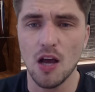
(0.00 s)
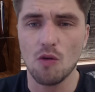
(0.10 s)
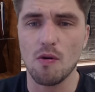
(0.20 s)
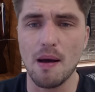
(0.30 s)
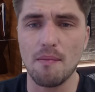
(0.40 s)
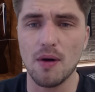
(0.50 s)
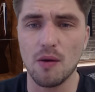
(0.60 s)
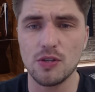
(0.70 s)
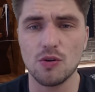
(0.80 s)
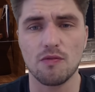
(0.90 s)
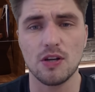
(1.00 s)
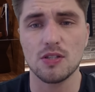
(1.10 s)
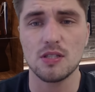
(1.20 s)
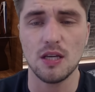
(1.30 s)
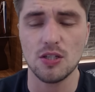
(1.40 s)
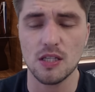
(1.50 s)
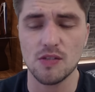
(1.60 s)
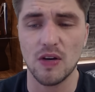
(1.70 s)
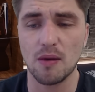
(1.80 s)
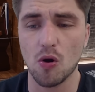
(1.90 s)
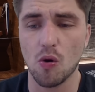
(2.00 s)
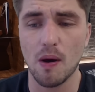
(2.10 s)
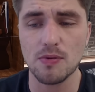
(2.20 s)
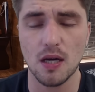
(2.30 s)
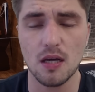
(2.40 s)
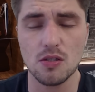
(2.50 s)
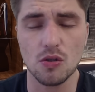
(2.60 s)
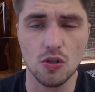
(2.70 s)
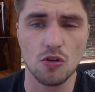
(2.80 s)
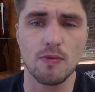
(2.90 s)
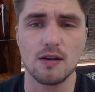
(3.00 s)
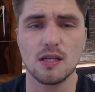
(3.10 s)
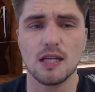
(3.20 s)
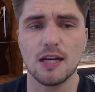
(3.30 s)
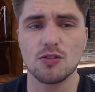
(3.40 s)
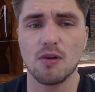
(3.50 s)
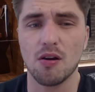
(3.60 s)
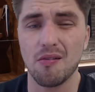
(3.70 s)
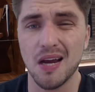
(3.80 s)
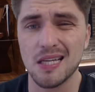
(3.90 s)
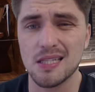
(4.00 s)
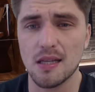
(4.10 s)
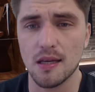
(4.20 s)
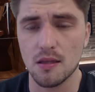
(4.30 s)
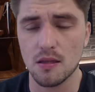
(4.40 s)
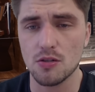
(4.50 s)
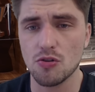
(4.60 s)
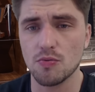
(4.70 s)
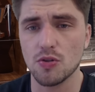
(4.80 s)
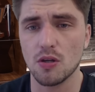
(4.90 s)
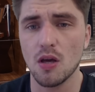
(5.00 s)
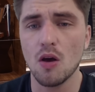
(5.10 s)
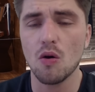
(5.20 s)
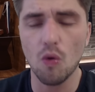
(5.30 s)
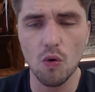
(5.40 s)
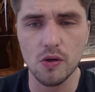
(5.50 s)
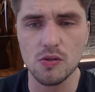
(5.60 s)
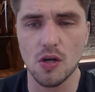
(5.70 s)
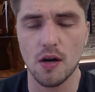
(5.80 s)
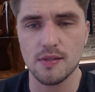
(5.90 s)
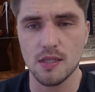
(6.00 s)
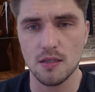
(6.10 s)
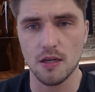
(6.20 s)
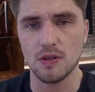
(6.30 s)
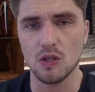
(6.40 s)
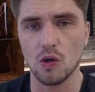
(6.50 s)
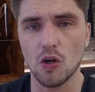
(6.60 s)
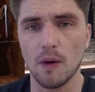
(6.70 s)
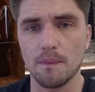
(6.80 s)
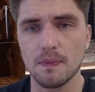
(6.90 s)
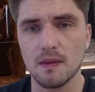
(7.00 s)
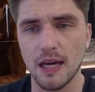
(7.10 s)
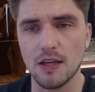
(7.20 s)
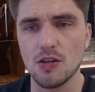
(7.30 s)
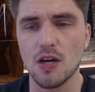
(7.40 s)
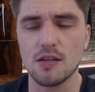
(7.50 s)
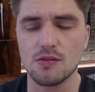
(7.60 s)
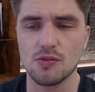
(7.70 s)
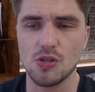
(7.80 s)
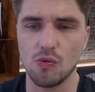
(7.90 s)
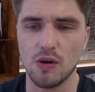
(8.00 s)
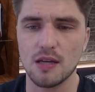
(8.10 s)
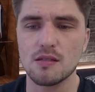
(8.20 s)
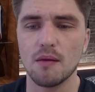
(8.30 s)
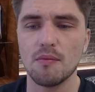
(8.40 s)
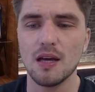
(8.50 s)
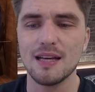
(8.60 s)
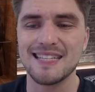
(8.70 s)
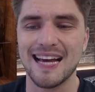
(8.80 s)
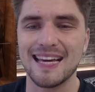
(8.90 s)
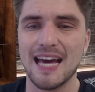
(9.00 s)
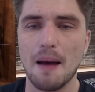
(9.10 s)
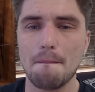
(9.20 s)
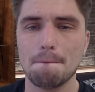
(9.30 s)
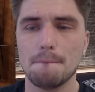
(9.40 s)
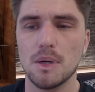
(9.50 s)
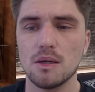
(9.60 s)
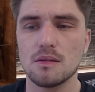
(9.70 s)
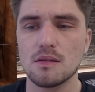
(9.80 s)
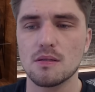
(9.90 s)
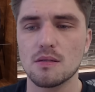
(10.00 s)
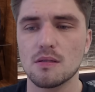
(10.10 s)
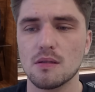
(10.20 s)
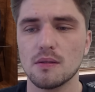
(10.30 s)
Remember, we do have Rangers t-shirts available on our website, so do browse the collection by going down into the link in the description or going to rfcclothing.com. Thank you guys, and I'll see you all next time. Take care. Peace.